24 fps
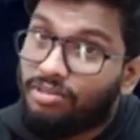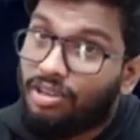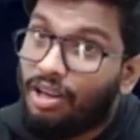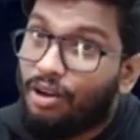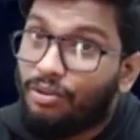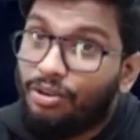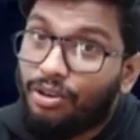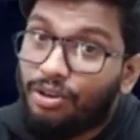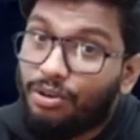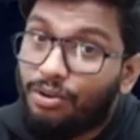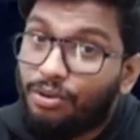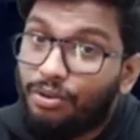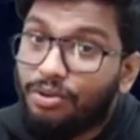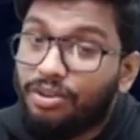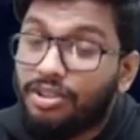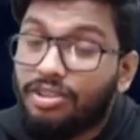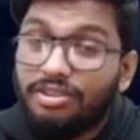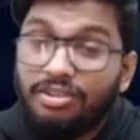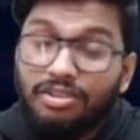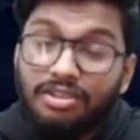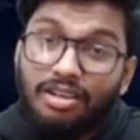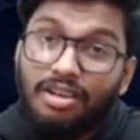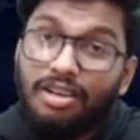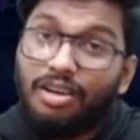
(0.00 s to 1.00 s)
now that you know
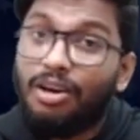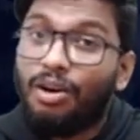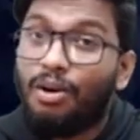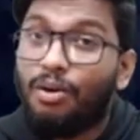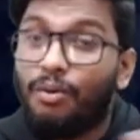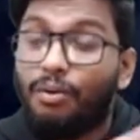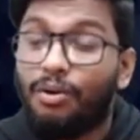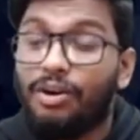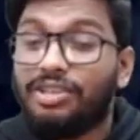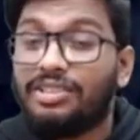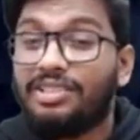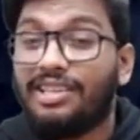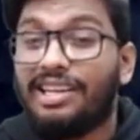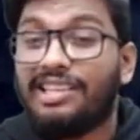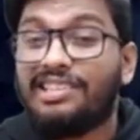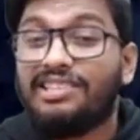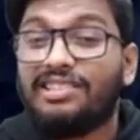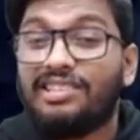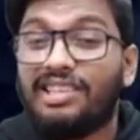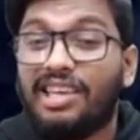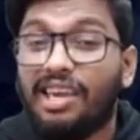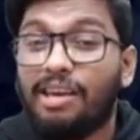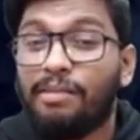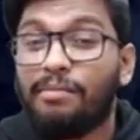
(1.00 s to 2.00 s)
this, what is the
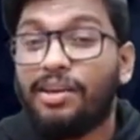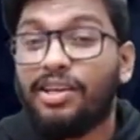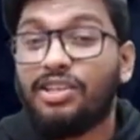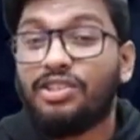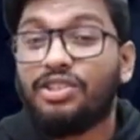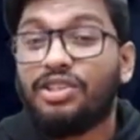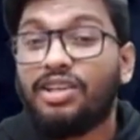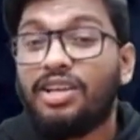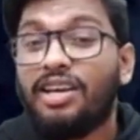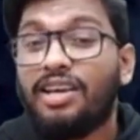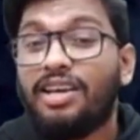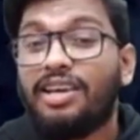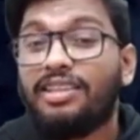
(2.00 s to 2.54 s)
nature of the image?